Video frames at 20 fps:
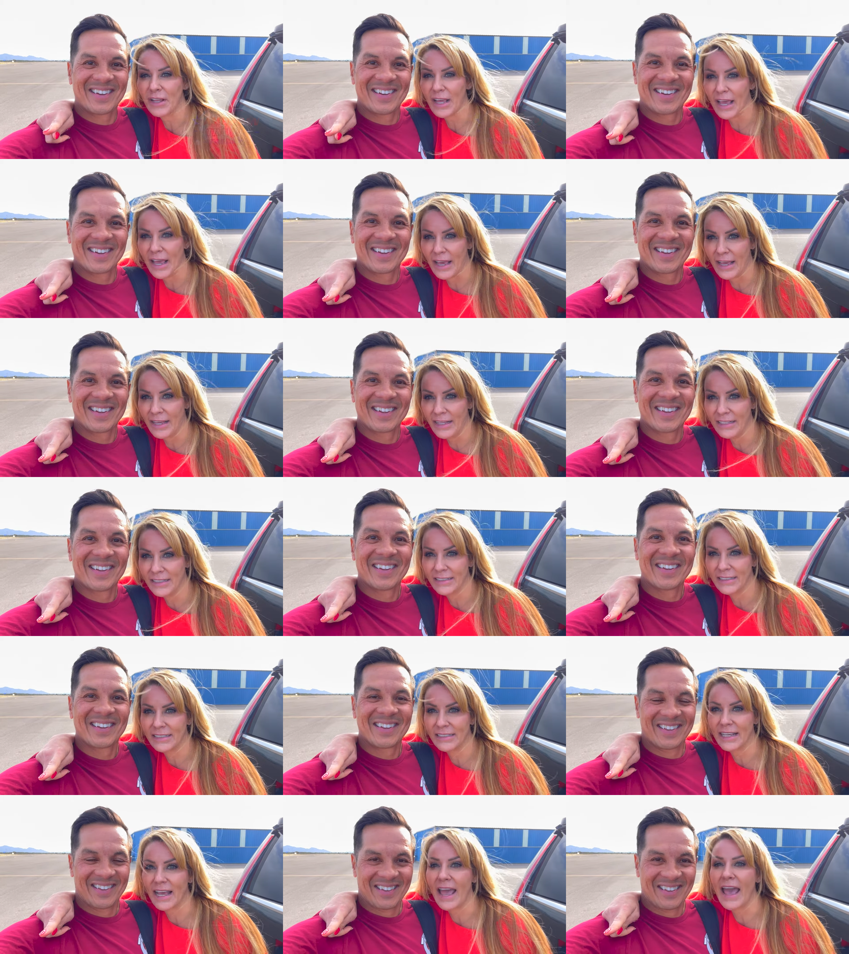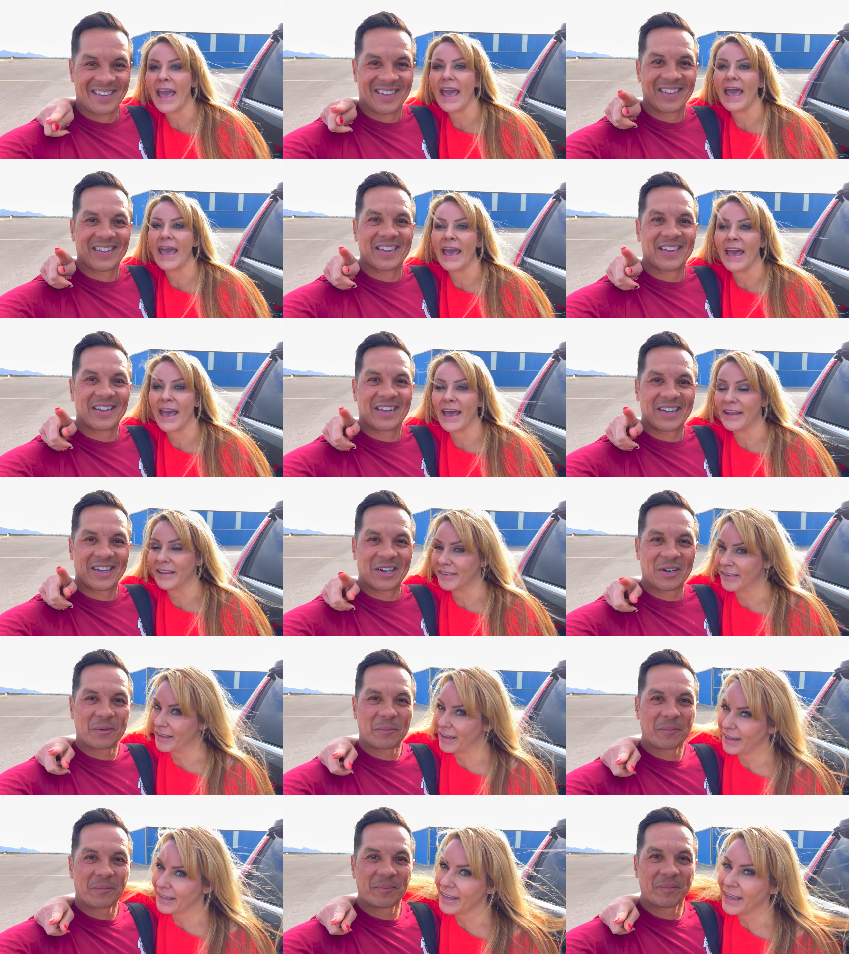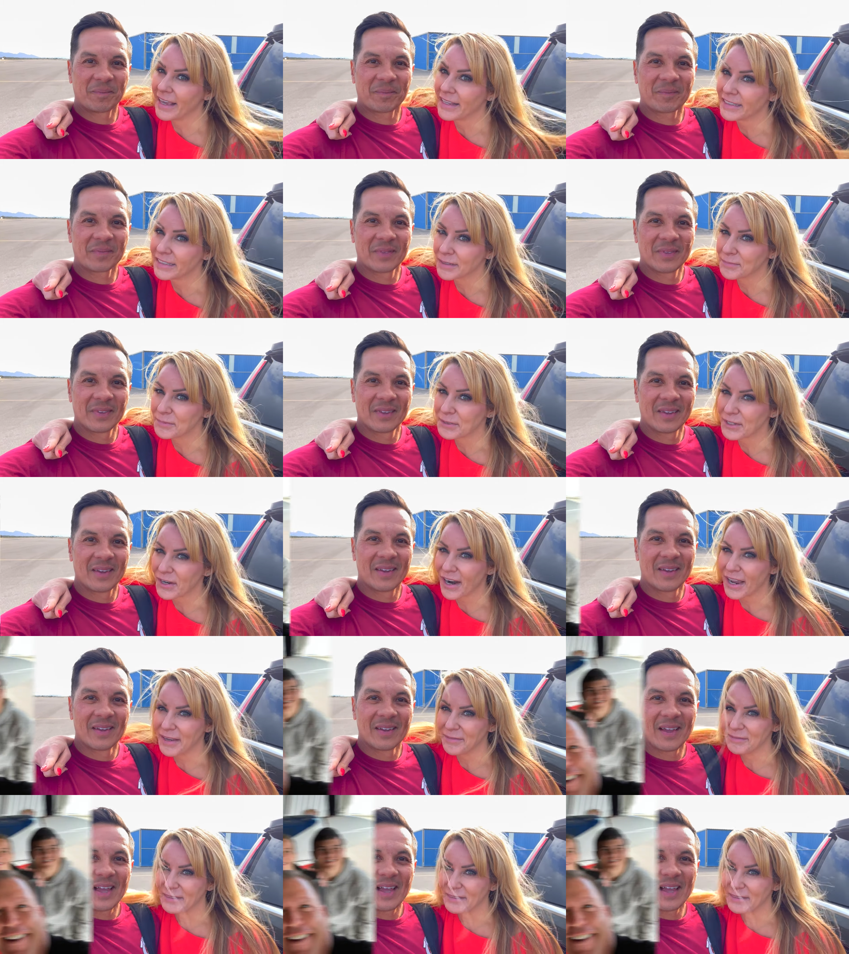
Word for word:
Speaker 1: to Ed's and like and subscribe